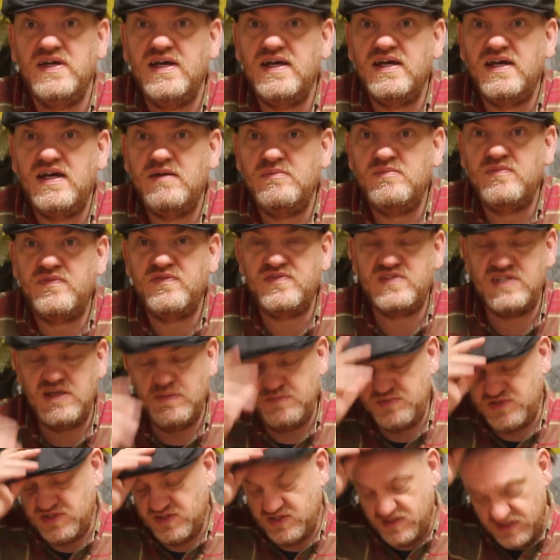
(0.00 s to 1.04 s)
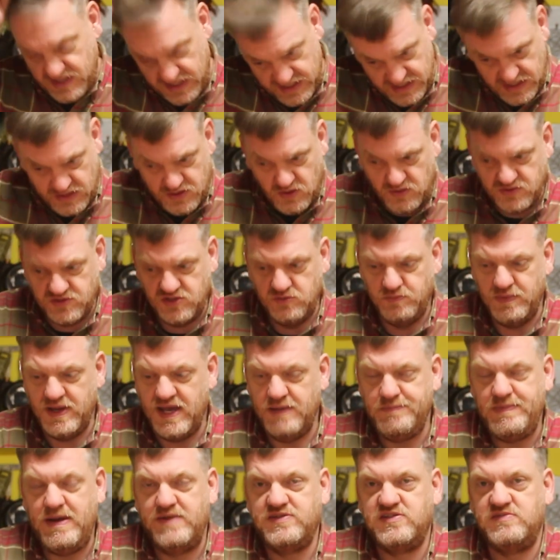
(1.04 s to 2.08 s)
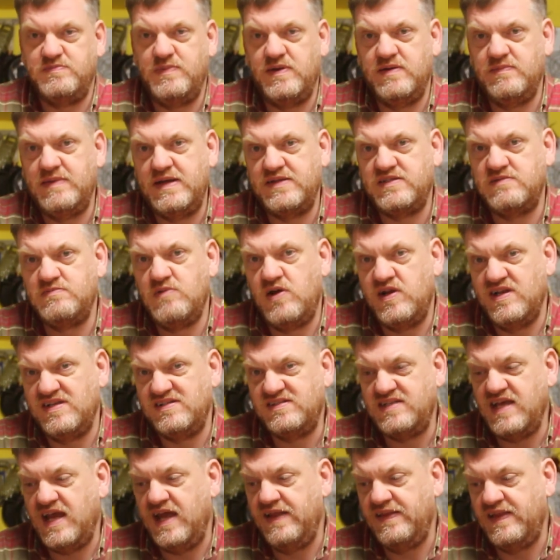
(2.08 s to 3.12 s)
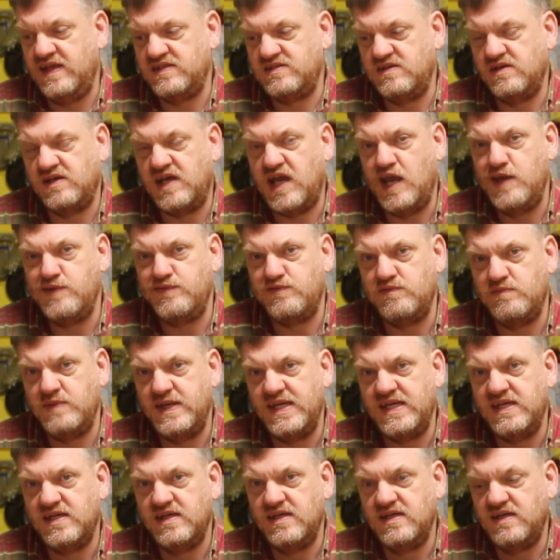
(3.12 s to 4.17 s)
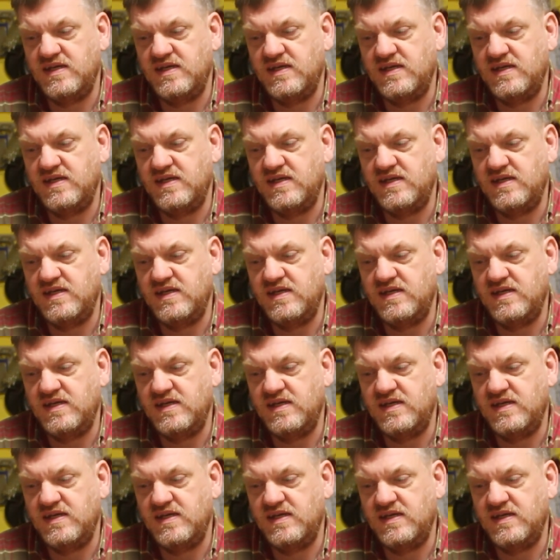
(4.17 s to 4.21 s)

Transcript: if temperatures are not too bad, back to minus 10, that's okay for me.